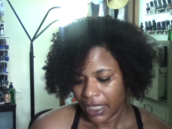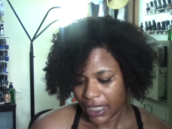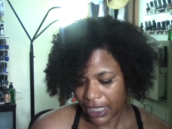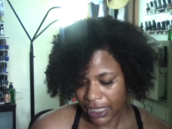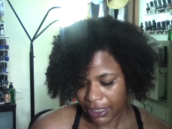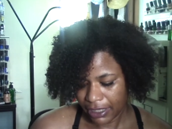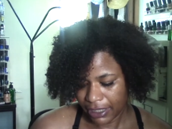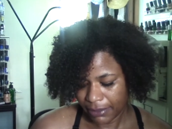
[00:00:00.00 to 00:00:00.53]

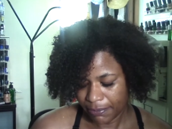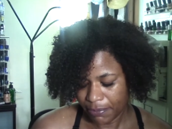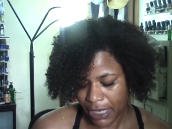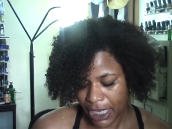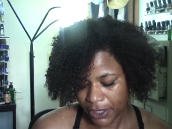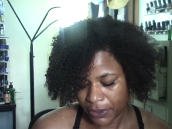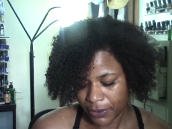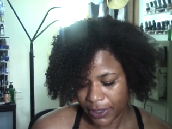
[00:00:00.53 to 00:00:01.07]
a
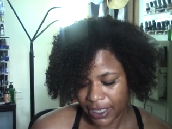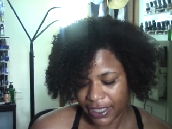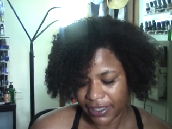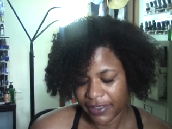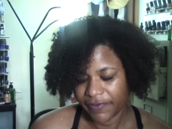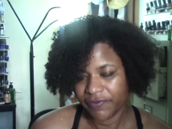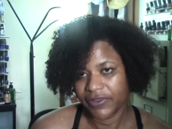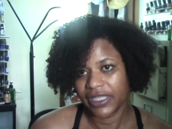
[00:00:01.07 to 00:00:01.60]
bottle
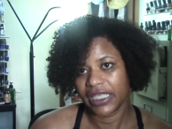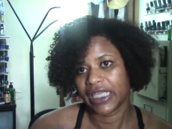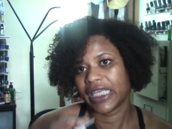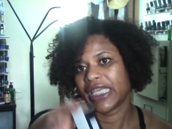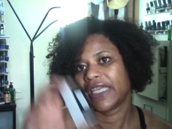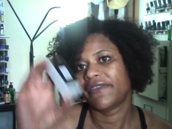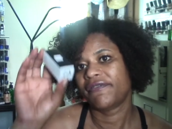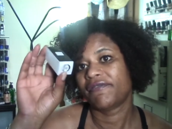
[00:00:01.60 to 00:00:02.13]
of
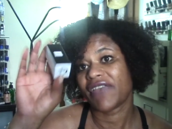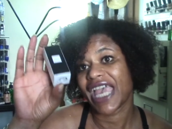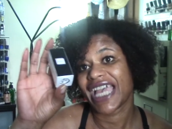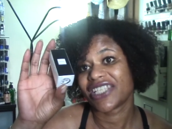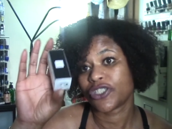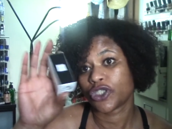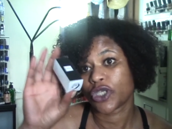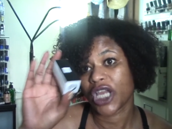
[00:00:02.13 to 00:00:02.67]
the
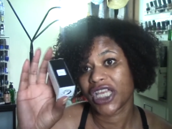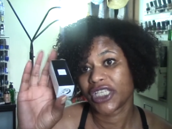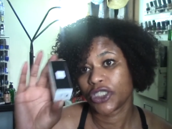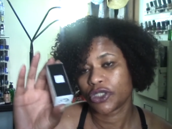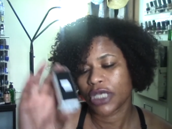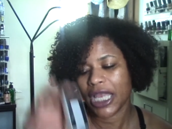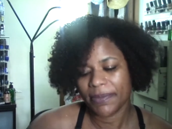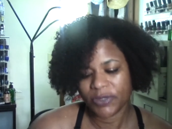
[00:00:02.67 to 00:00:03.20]
fast drying
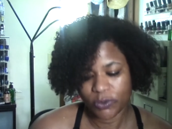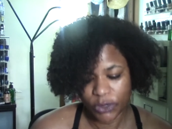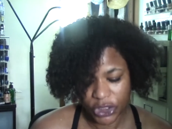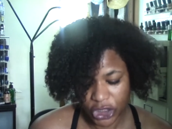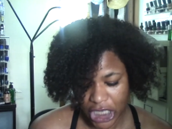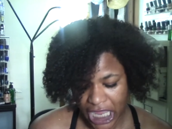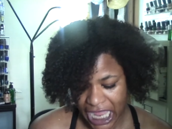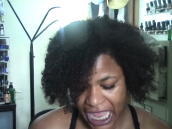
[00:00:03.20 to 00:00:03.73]
drops,
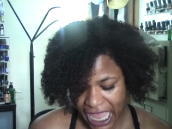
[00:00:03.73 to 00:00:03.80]
which I